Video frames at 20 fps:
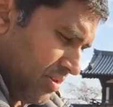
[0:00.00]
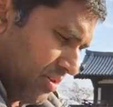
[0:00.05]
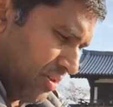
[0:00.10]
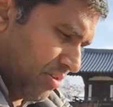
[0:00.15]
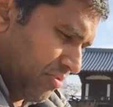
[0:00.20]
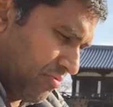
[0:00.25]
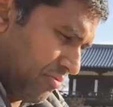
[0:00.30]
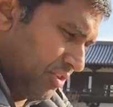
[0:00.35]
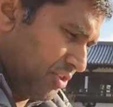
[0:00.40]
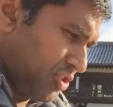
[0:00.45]

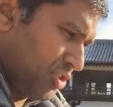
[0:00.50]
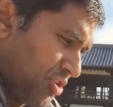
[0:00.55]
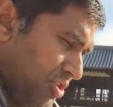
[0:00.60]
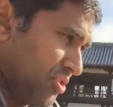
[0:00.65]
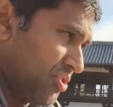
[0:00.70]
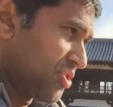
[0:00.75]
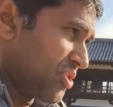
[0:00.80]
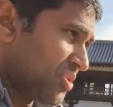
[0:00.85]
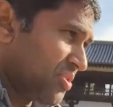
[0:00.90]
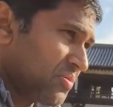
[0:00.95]
the
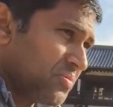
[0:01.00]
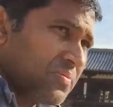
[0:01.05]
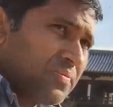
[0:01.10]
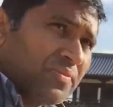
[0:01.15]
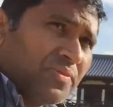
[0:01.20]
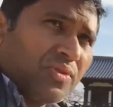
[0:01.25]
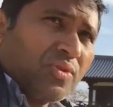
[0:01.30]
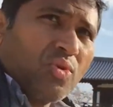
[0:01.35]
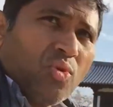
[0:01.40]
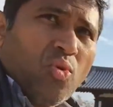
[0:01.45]
richness,
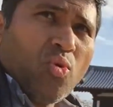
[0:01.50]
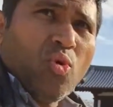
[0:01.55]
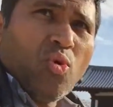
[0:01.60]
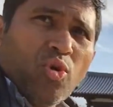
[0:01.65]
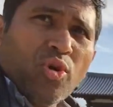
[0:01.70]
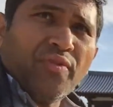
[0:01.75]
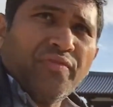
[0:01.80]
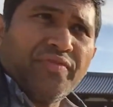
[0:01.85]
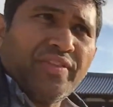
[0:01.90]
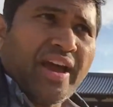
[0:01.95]

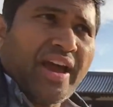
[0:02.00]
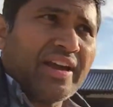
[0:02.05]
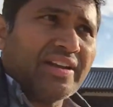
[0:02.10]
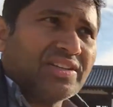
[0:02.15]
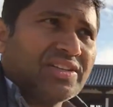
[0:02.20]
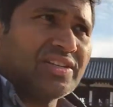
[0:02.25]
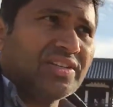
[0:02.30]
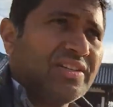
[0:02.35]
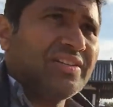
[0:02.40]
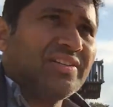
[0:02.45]
all of
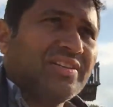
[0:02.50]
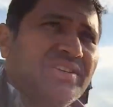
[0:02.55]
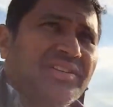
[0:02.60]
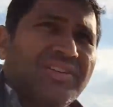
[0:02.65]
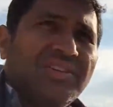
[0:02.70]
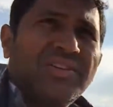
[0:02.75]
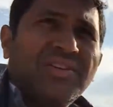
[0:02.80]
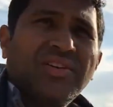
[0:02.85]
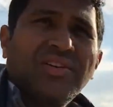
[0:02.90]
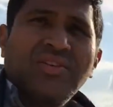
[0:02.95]
that
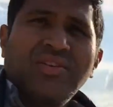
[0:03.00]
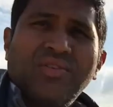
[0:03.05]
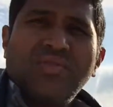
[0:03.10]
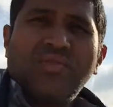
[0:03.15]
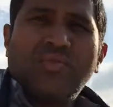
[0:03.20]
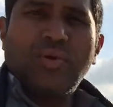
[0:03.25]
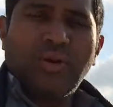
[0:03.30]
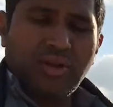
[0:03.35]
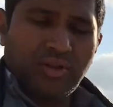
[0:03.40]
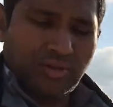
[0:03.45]

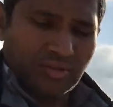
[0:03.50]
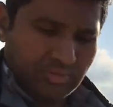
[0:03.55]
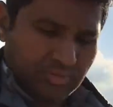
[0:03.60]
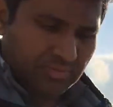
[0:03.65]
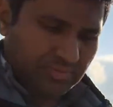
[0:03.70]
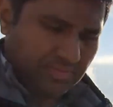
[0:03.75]
will